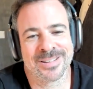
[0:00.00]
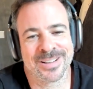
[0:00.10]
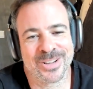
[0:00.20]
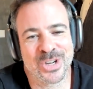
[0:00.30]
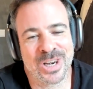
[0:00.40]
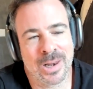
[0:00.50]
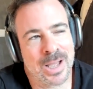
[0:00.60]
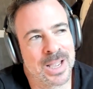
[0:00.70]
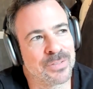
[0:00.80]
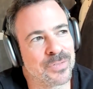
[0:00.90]
A good
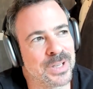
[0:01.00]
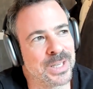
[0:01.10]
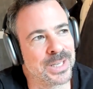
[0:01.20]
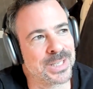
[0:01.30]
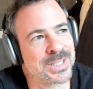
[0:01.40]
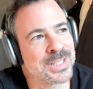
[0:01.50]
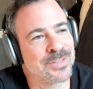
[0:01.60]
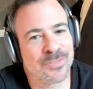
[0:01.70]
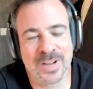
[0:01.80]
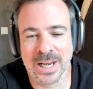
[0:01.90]
life is
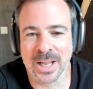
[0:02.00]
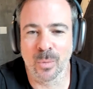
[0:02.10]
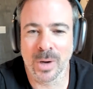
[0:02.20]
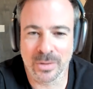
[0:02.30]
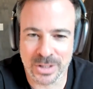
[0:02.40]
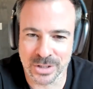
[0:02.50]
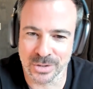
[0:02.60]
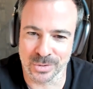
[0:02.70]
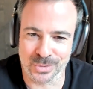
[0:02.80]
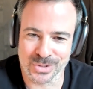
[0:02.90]
feeling well
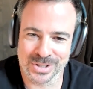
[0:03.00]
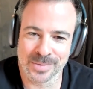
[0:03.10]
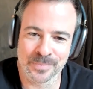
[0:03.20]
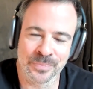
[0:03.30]
used,